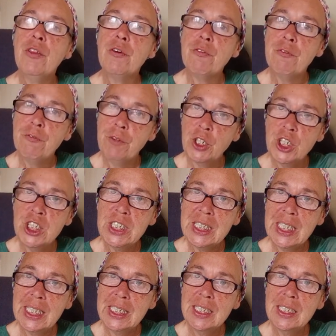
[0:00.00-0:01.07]
The
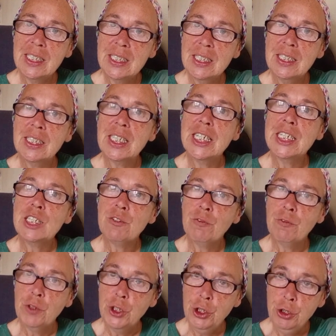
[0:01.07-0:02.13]
first instant is
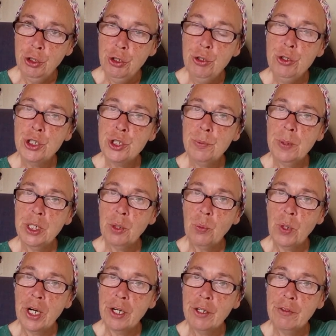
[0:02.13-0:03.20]
for you to be
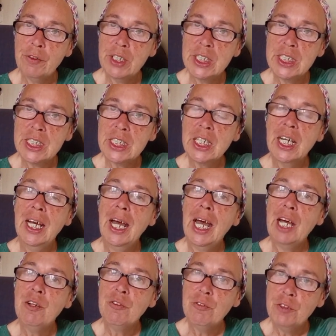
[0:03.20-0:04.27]
aware of it
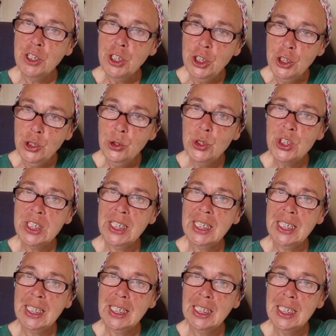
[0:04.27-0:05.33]
and for you to
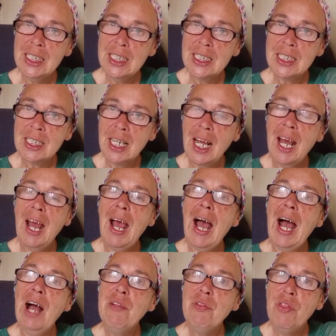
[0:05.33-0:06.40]
heal it.
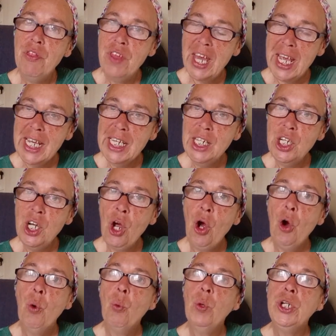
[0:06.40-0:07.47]
And then
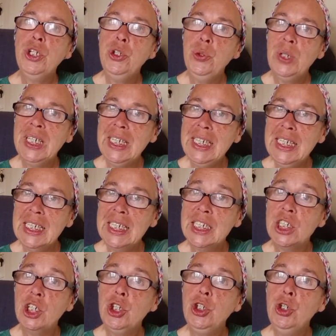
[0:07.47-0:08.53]
when you heal
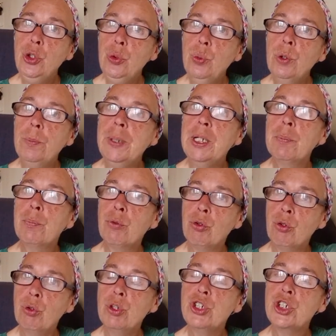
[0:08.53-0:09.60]
it, you will be
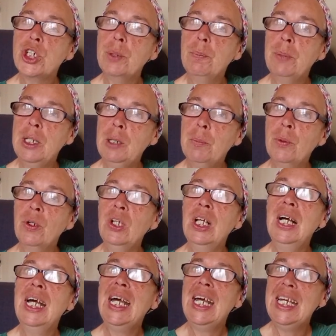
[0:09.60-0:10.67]
approaching people
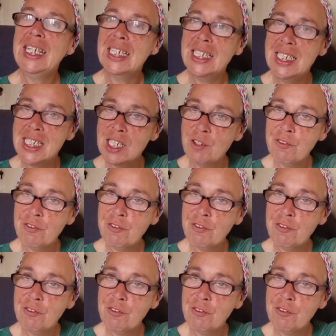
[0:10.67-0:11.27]
in a